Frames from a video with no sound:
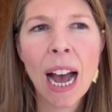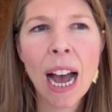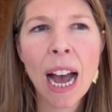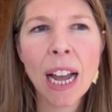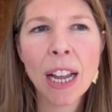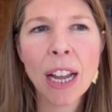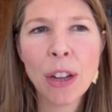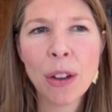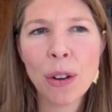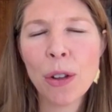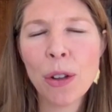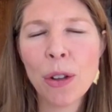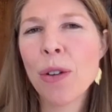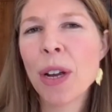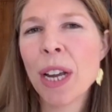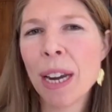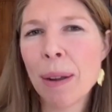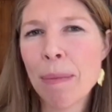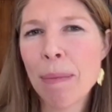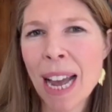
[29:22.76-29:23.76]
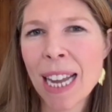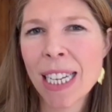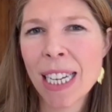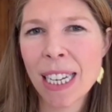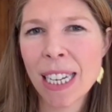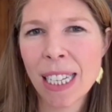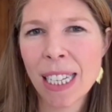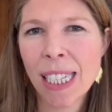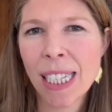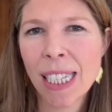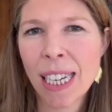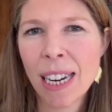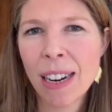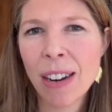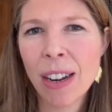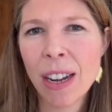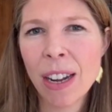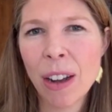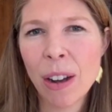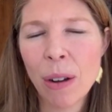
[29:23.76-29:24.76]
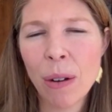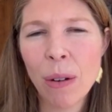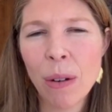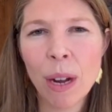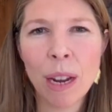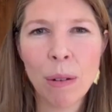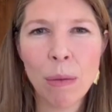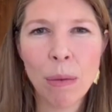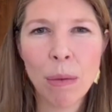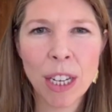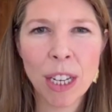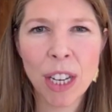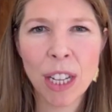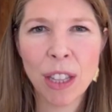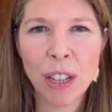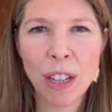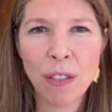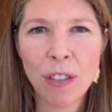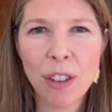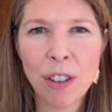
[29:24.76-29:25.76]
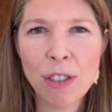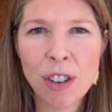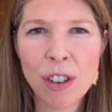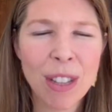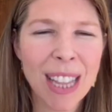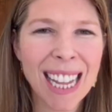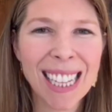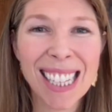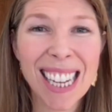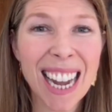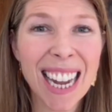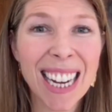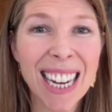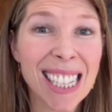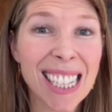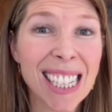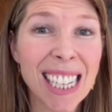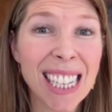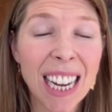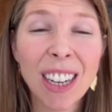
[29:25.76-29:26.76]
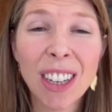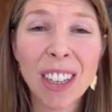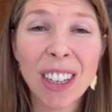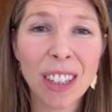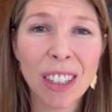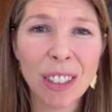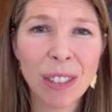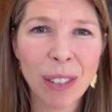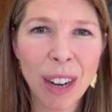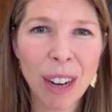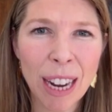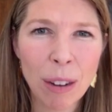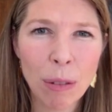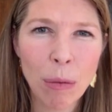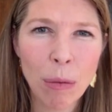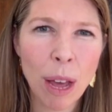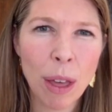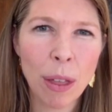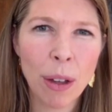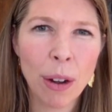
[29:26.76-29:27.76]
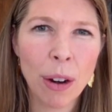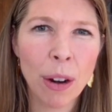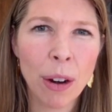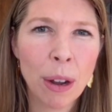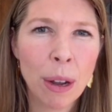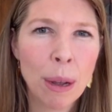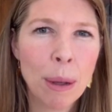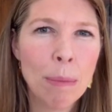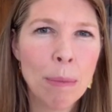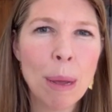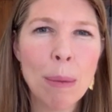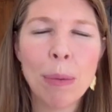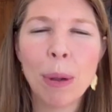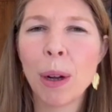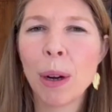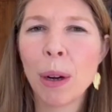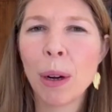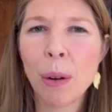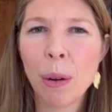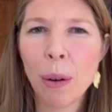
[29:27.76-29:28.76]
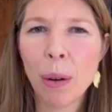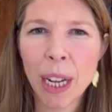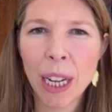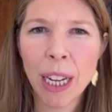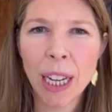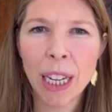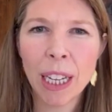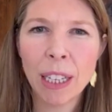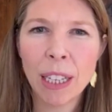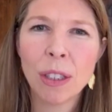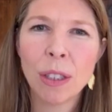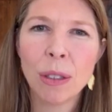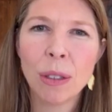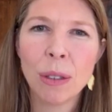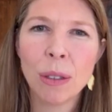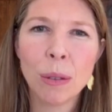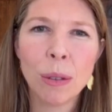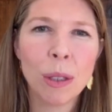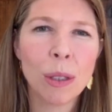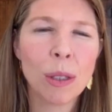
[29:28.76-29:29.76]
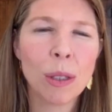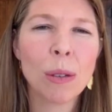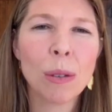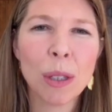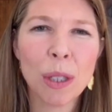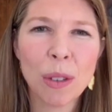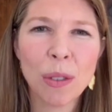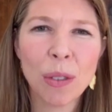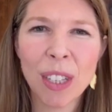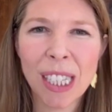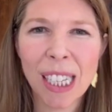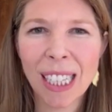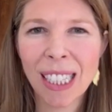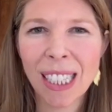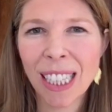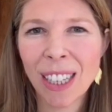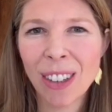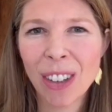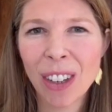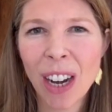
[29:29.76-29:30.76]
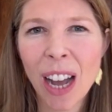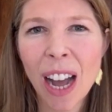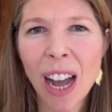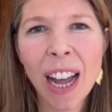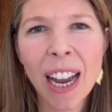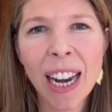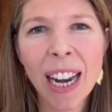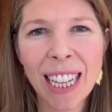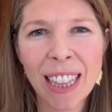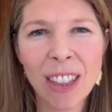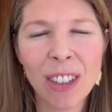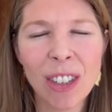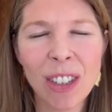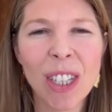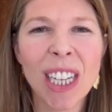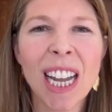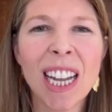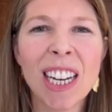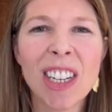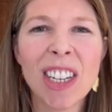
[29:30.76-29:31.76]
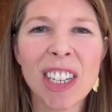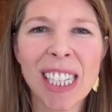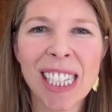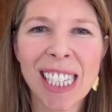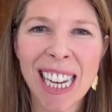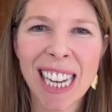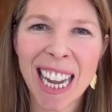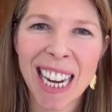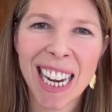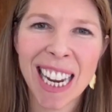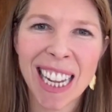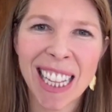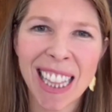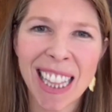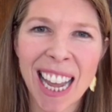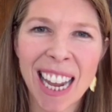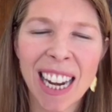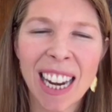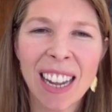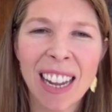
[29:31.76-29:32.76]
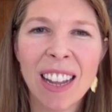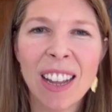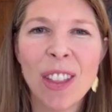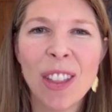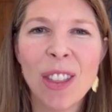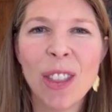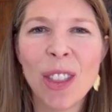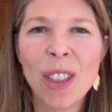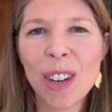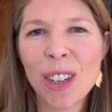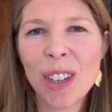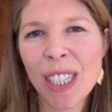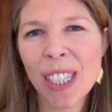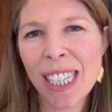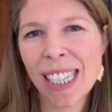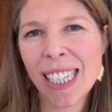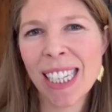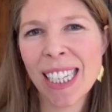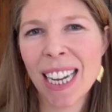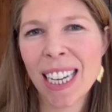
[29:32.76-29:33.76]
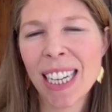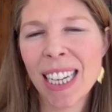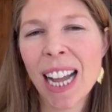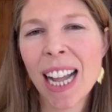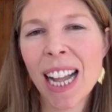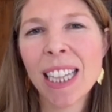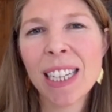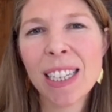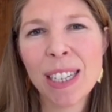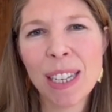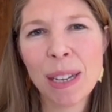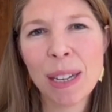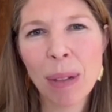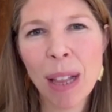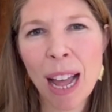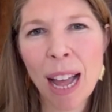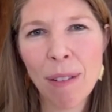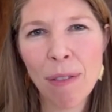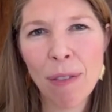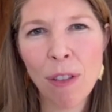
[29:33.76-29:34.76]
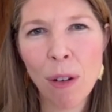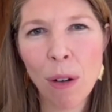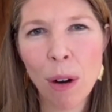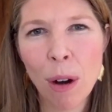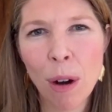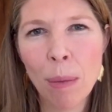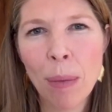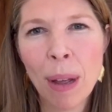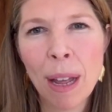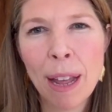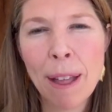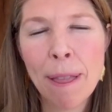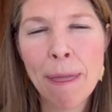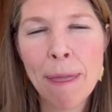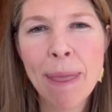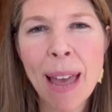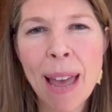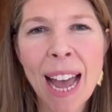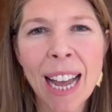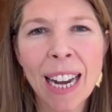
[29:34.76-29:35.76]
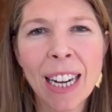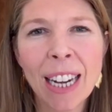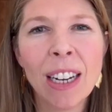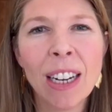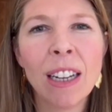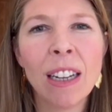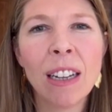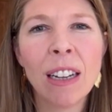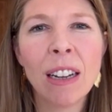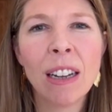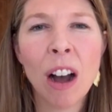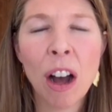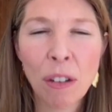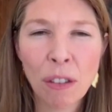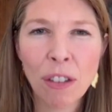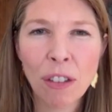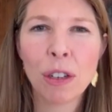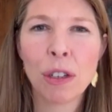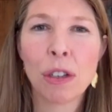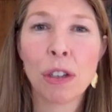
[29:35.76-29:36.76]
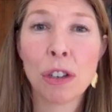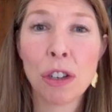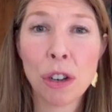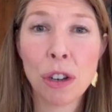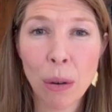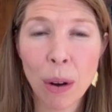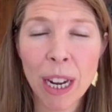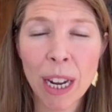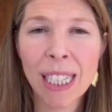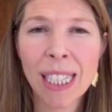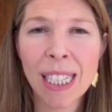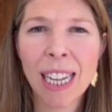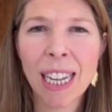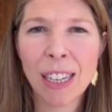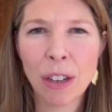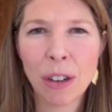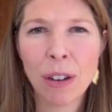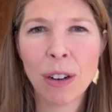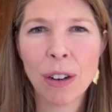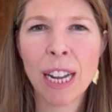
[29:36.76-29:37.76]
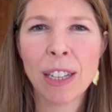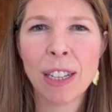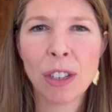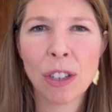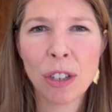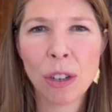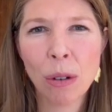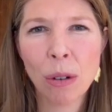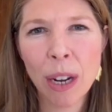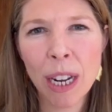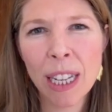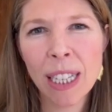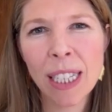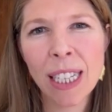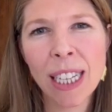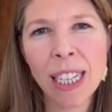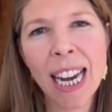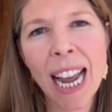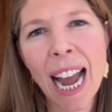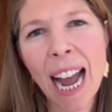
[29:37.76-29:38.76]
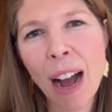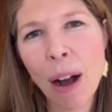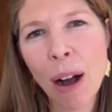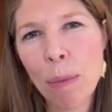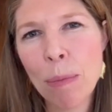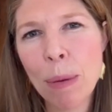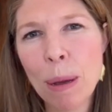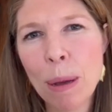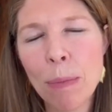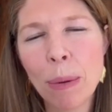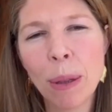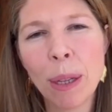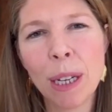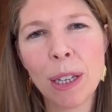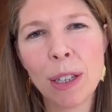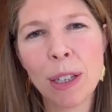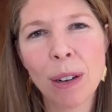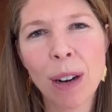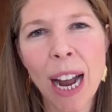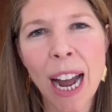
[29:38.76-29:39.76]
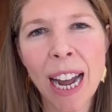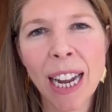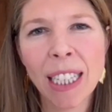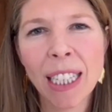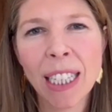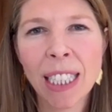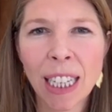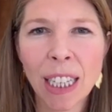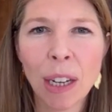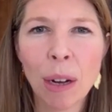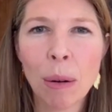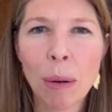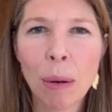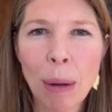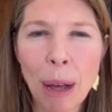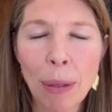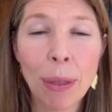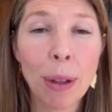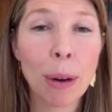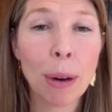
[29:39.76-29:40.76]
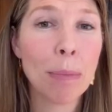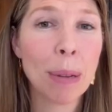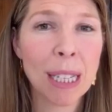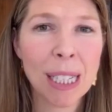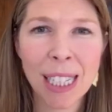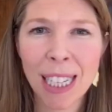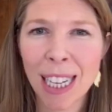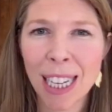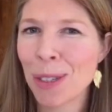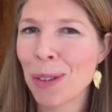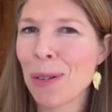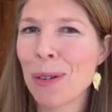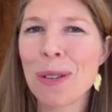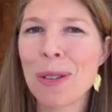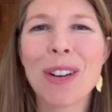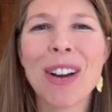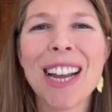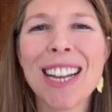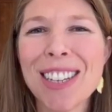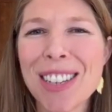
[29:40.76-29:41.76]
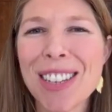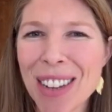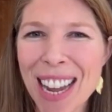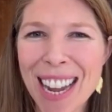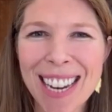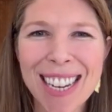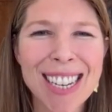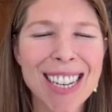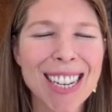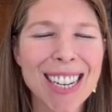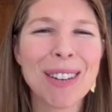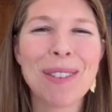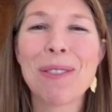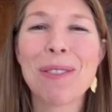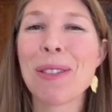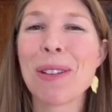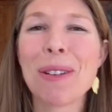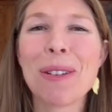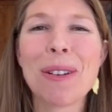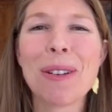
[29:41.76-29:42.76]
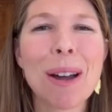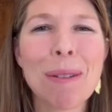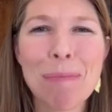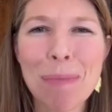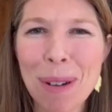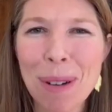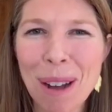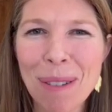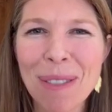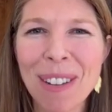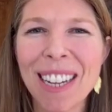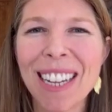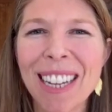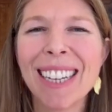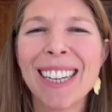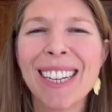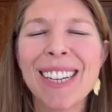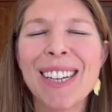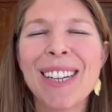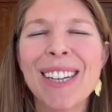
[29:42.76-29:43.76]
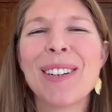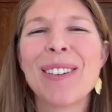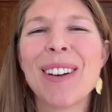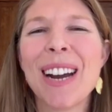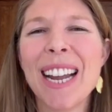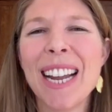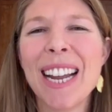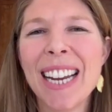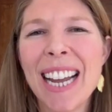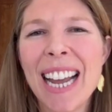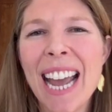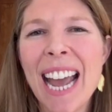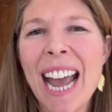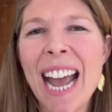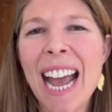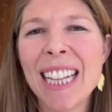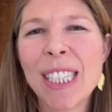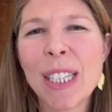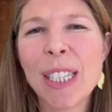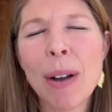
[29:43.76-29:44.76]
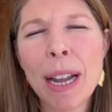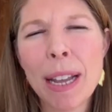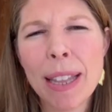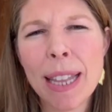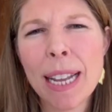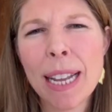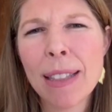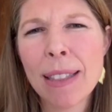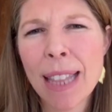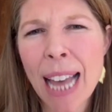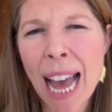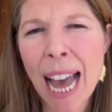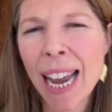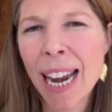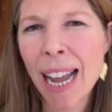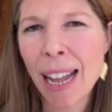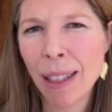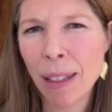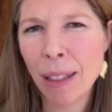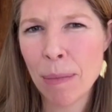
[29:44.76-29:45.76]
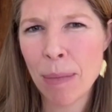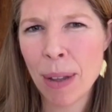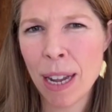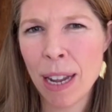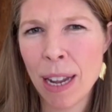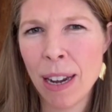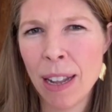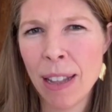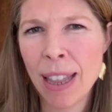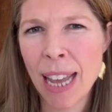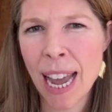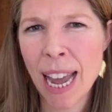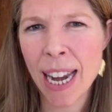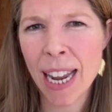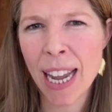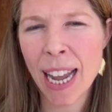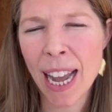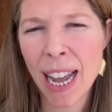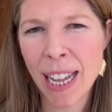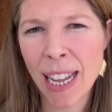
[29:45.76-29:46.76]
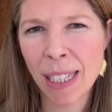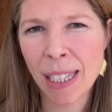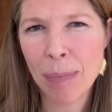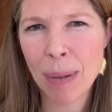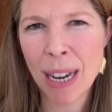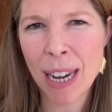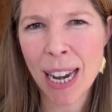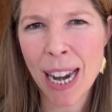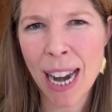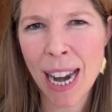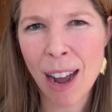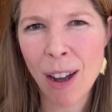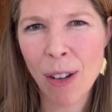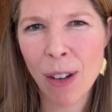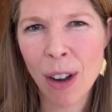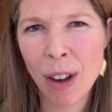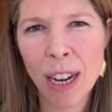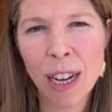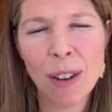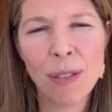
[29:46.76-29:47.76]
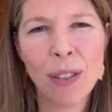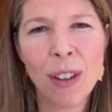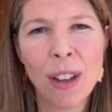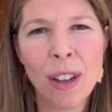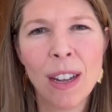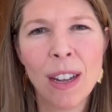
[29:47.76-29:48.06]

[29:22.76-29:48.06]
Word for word: you know you can imagine a scenario in which in the future that's kind of standard right whether people are going into schools physically or not it, there's an understanding that there's this technology platform that offers choice and creates choice in how people interact and go about their business or their education or their nonprofit right and so i think that element that has been now kind of